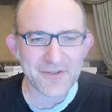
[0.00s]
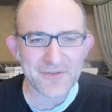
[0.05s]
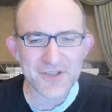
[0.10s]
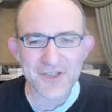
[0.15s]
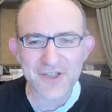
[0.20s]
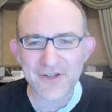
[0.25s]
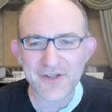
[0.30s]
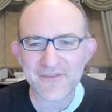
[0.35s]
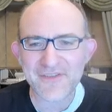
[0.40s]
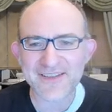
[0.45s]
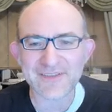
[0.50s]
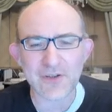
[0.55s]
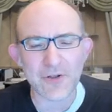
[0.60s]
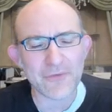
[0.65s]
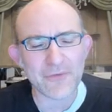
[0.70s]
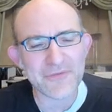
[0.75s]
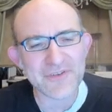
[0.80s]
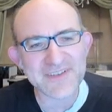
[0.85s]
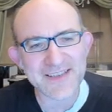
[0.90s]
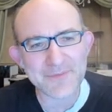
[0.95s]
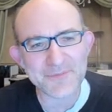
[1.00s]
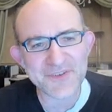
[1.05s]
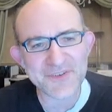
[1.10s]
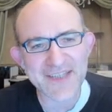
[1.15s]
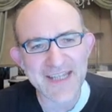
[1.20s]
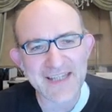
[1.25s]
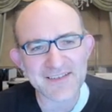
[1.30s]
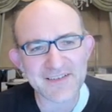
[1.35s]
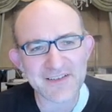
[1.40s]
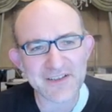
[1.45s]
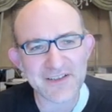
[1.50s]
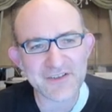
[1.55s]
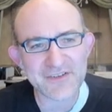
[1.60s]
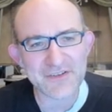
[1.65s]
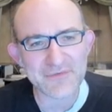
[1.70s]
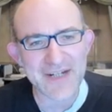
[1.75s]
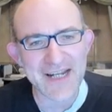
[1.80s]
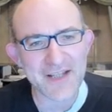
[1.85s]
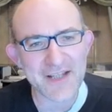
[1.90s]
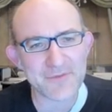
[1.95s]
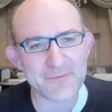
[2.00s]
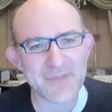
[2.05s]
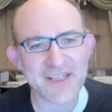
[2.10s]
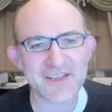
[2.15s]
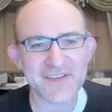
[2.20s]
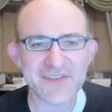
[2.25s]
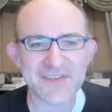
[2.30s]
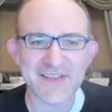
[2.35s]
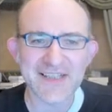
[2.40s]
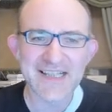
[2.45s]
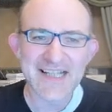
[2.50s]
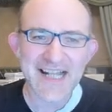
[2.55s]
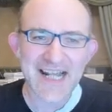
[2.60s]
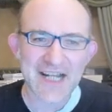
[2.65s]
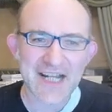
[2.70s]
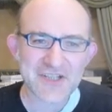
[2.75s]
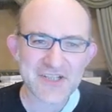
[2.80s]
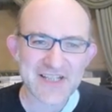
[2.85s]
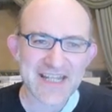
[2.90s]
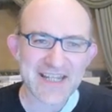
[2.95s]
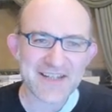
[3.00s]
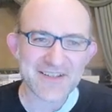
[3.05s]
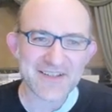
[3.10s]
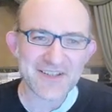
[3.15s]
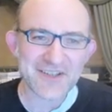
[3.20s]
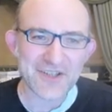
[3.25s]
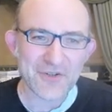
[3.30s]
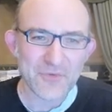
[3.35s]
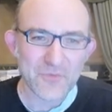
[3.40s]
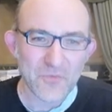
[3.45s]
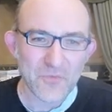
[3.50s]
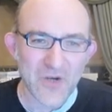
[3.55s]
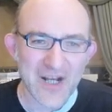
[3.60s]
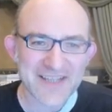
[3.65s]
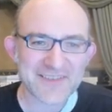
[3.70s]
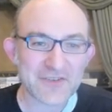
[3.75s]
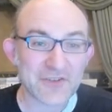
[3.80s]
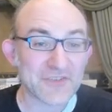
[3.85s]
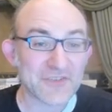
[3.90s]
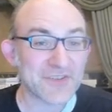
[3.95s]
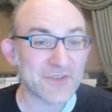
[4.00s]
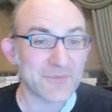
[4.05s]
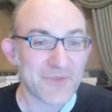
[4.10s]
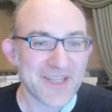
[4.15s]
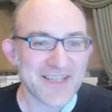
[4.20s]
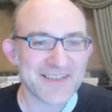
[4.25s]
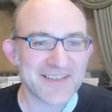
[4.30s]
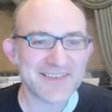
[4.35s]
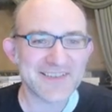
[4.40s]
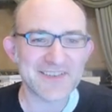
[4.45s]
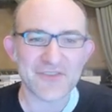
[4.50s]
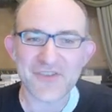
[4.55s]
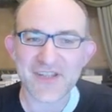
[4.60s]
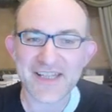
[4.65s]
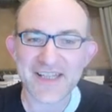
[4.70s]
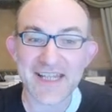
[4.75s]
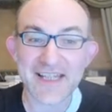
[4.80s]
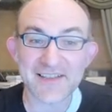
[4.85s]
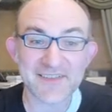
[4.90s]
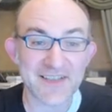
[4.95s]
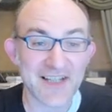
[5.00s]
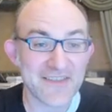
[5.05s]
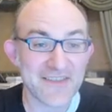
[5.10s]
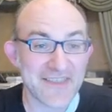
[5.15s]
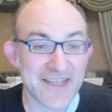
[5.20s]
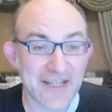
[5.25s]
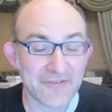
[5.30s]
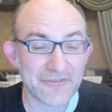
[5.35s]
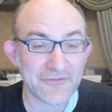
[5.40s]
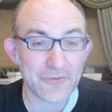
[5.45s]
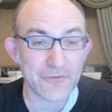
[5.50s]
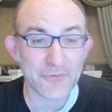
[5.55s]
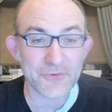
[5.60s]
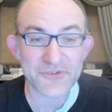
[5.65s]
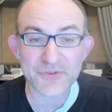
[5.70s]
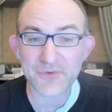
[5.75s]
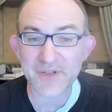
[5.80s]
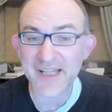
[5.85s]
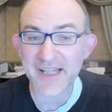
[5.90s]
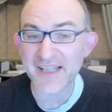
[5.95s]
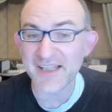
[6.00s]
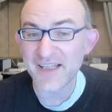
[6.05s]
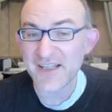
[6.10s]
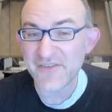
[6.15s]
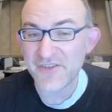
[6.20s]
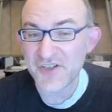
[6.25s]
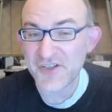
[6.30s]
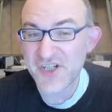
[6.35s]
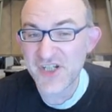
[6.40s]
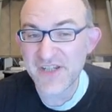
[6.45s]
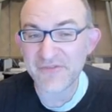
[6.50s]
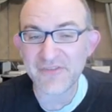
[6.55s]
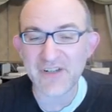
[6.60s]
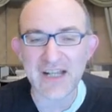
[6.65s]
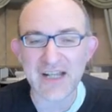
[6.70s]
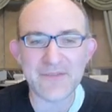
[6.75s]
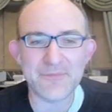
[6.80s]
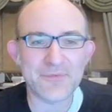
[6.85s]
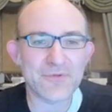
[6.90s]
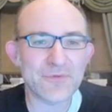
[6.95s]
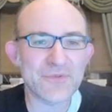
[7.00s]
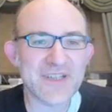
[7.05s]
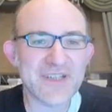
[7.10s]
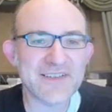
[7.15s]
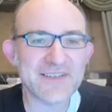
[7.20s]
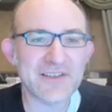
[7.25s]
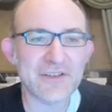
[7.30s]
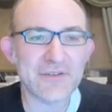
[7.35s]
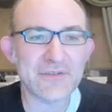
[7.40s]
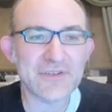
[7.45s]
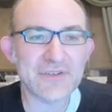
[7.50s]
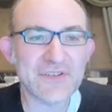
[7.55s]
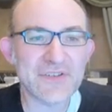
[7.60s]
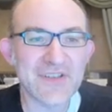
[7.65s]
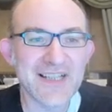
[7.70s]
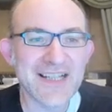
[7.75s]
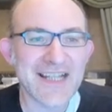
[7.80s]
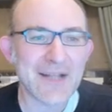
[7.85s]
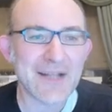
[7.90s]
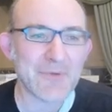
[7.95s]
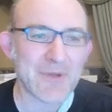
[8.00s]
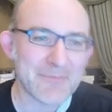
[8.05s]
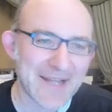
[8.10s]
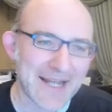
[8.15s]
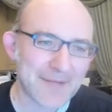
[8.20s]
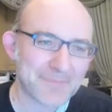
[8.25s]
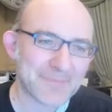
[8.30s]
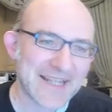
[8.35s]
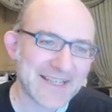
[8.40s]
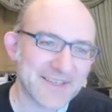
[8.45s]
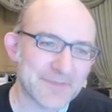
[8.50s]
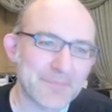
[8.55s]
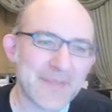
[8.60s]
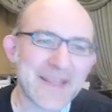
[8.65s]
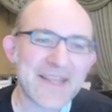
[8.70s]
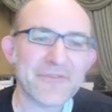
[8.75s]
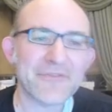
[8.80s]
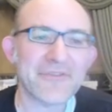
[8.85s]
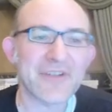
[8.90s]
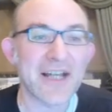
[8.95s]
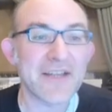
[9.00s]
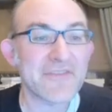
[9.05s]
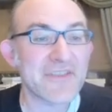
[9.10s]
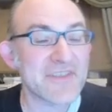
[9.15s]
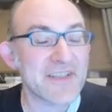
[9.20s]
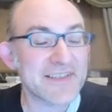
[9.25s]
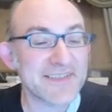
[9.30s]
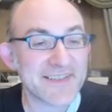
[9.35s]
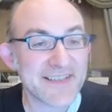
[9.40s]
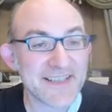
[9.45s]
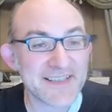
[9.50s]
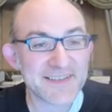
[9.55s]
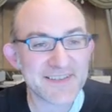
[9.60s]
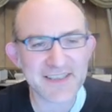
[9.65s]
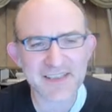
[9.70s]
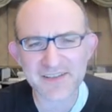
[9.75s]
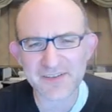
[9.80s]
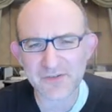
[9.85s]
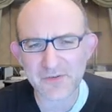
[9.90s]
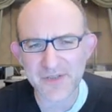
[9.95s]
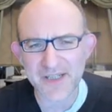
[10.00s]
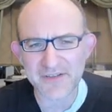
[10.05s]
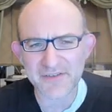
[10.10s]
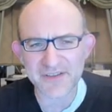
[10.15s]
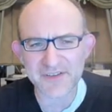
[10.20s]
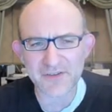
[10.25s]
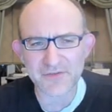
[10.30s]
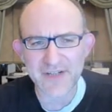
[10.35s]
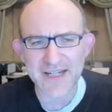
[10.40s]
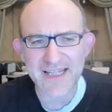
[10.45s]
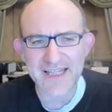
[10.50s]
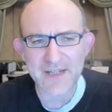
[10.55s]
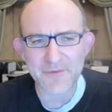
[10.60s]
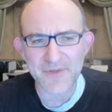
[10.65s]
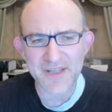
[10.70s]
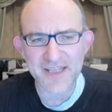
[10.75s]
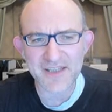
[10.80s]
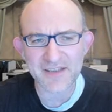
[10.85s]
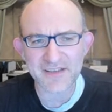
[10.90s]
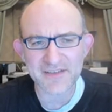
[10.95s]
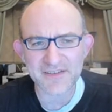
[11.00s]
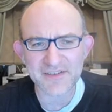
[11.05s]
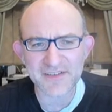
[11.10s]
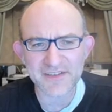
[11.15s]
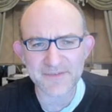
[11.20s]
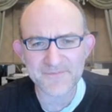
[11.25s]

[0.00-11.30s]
you know, this often seems to get turned around, because actually, you know, white's got some weaknesses on the king side. The f4 square, the g5 pawn is loose. And when black plays b5, then the c6 square is greatly weakened.